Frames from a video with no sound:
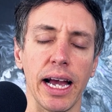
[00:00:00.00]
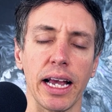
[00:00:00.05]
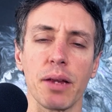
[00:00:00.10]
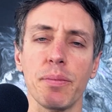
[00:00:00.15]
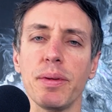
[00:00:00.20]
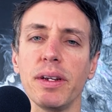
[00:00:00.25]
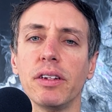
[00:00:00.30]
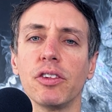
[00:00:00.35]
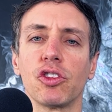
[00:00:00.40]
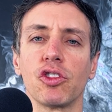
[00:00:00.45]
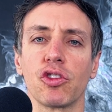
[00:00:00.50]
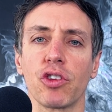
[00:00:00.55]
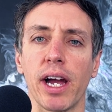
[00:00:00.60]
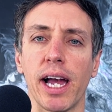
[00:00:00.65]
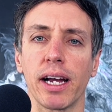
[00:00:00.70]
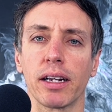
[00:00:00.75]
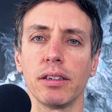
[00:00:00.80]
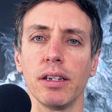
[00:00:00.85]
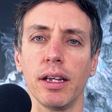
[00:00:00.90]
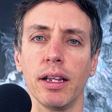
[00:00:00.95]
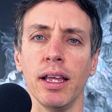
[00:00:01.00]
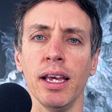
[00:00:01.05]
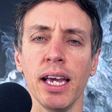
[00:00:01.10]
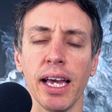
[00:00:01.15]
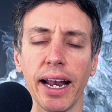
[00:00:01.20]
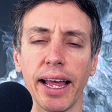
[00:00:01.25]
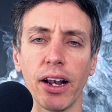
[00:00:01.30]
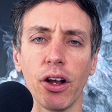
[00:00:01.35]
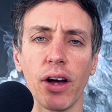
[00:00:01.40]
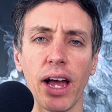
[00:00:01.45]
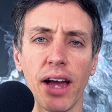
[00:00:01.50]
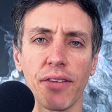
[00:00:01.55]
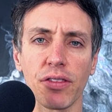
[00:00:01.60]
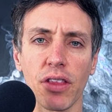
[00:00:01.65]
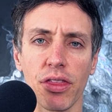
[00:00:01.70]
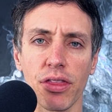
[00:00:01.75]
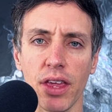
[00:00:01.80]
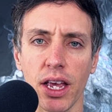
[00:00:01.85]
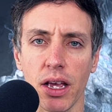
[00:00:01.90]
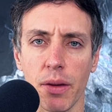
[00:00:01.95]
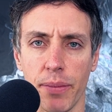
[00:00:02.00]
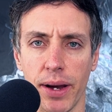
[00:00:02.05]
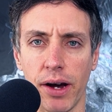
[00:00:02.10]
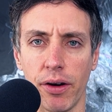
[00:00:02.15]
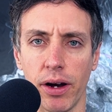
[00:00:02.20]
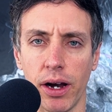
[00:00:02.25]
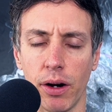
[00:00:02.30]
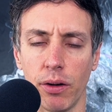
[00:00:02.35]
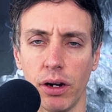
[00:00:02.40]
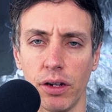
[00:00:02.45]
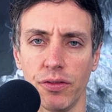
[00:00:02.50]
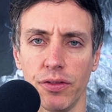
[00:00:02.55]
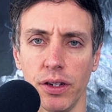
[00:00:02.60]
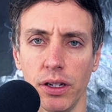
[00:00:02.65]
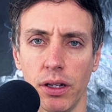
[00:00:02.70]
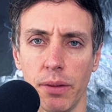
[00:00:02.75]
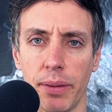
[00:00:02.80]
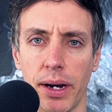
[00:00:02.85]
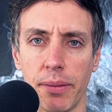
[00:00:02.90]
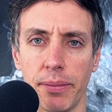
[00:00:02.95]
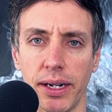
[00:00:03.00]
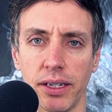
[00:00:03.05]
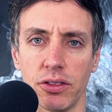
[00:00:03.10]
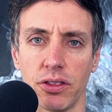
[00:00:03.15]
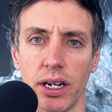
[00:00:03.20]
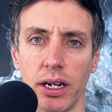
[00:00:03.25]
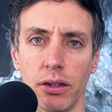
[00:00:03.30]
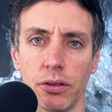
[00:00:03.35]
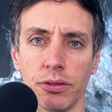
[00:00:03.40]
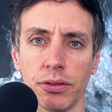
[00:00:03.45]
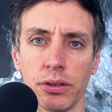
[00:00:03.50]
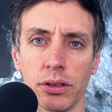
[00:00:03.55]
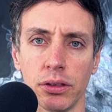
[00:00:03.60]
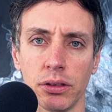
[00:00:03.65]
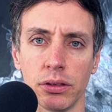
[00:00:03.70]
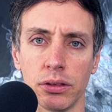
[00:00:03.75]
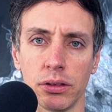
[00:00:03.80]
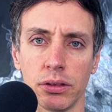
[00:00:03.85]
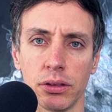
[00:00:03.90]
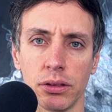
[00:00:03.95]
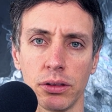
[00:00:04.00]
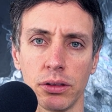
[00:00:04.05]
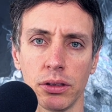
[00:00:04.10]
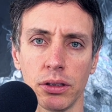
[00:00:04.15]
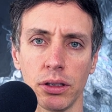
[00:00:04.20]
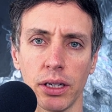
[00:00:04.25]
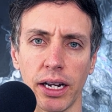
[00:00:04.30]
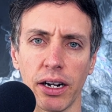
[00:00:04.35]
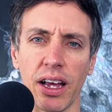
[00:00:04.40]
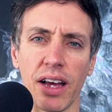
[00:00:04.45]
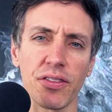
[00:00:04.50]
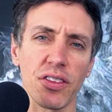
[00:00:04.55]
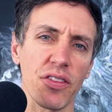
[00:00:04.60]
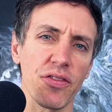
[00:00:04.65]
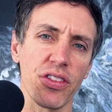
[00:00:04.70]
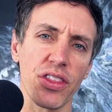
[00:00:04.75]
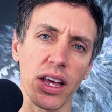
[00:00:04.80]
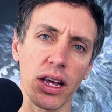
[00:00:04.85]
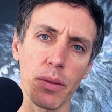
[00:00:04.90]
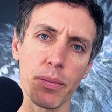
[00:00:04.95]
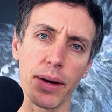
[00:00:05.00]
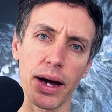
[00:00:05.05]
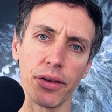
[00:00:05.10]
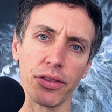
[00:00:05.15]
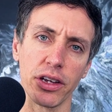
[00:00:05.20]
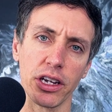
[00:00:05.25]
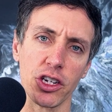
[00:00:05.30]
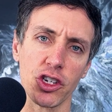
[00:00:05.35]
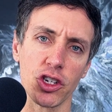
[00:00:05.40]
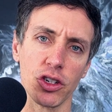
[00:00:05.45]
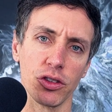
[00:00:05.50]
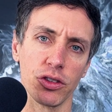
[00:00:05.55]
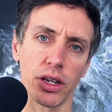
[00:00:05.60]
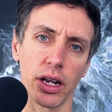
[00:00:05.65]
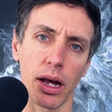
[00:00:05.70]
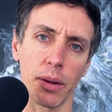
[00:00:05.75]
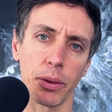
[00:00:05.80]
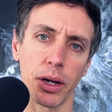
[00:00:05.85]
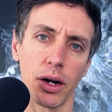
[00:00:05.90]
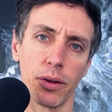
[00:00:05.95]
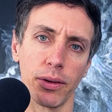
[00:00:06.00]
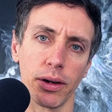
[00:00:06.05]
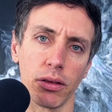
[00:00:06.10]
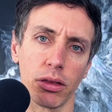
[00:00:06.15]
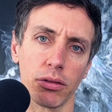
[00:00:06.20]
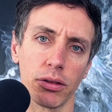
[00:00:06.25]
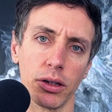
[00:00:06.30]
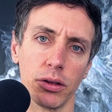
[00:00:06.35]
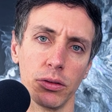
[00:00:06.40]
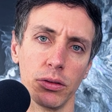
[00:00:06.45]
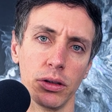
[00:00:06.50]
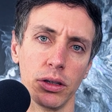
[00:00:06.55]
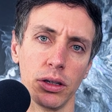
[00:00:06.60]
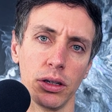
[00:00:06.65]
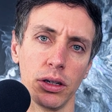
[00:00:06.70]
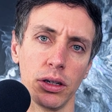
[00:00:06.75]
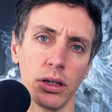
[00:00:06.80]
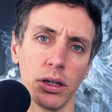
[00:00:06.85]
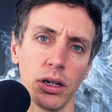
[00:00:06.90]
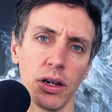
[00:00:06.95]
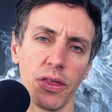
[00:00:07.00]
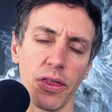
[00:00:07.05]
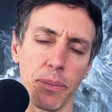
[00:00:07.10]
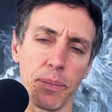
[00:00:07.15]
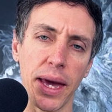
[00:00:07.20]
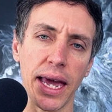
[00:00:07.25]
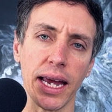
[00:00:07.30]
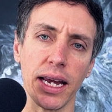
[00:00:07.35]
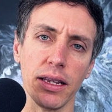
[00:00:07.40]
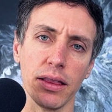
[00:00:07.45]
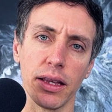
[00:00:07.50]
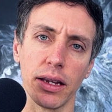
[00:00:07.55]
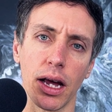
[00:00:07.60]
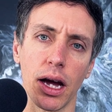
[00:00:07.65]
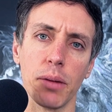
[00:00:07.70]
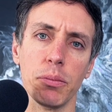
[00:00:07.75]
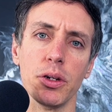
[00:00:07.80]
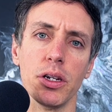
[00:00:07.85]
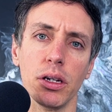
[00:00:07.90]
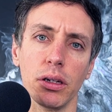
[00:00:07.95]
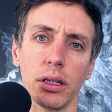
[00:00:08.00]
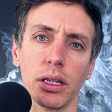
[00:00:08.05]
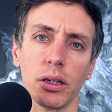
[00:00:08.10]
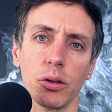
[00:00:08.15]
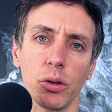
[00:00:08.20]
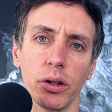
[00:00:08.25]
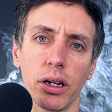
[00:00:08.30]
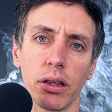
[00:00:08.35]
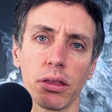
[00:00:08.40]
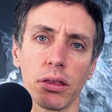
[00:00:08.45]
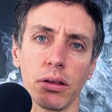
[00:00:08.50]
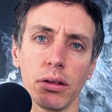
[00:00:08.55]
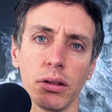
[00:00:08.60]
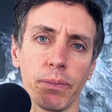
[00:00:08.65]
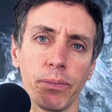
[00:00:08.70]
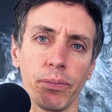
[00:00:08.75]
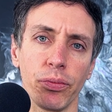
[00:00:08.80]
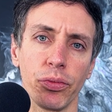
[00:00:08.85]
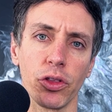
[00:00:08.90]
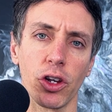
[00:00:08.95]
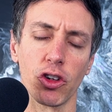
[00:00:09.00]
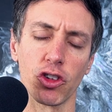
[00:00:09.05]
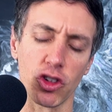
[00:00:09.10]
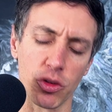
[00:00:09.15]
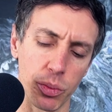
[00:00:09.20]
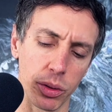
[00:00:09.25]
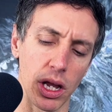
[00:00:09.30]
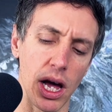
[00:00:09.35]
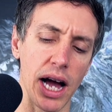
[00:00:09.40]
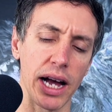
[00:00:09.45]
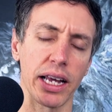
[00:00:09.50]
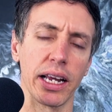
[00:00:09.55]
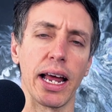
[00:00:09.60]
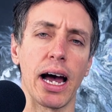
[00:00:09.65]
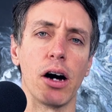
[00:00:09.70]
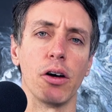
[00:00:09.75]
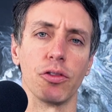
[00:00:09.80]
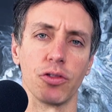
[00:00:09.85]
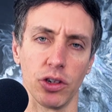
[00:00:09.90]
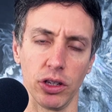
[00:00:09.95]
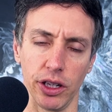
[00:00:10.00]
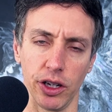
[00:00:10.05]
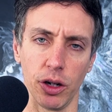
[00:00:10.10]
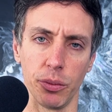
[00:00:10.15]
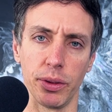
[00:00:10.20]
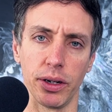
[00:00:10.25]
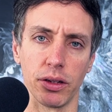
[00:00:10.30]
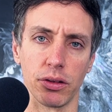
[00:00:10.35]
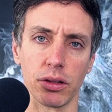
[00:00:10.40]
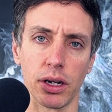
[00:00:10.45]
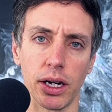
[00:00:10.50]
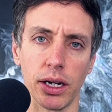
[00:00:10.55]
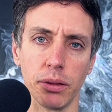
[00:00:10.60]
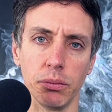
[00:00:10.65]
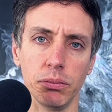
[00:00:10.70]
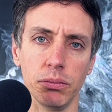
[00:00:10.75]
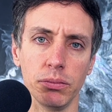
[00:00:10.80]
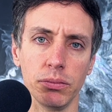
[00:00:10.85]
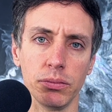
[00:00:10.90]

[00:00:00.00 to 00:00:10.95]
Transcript: I can be distracted and I don't have to think about how I feel about myself. I don't have to think about the issues that I'm going through and the pain that I'm dealing with. I'll just block it out for a little bit of time.